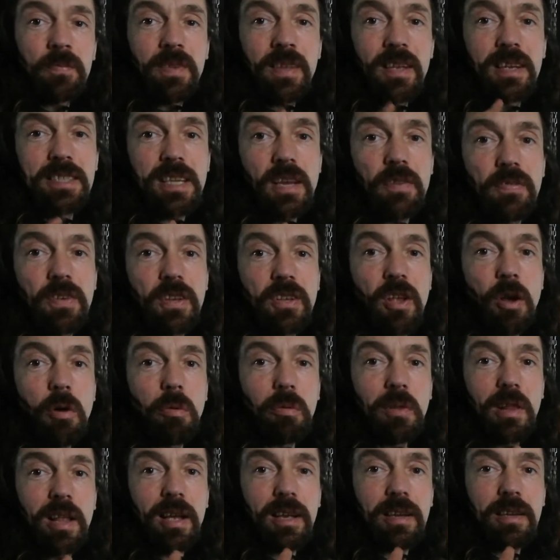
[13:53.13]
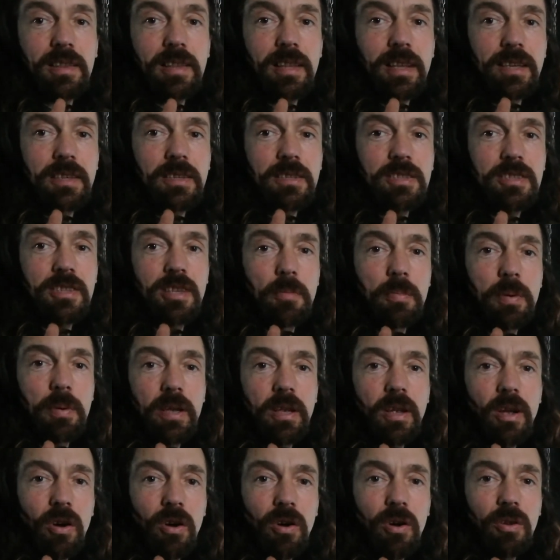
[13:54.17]
as if you don't like things to
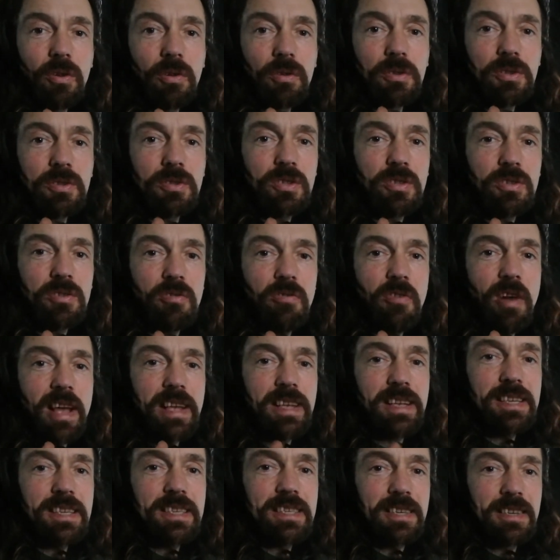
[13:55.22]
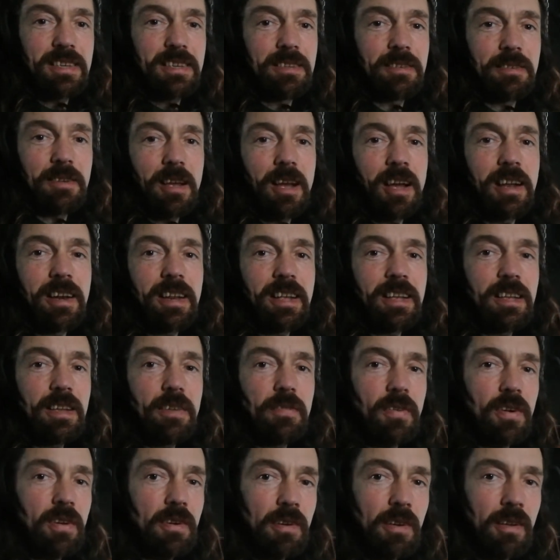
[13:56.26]
be all straight and
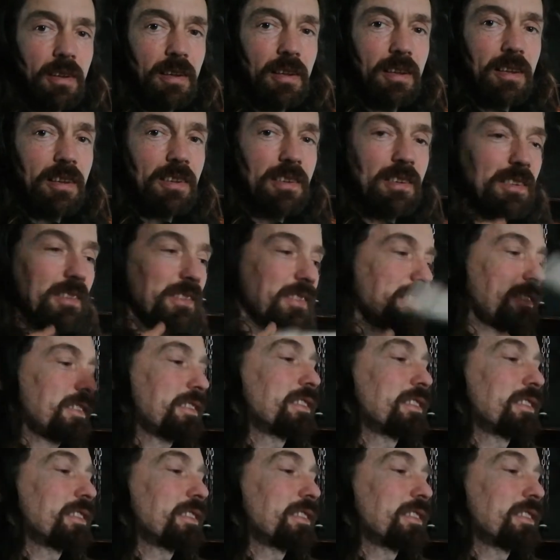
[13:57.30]
even.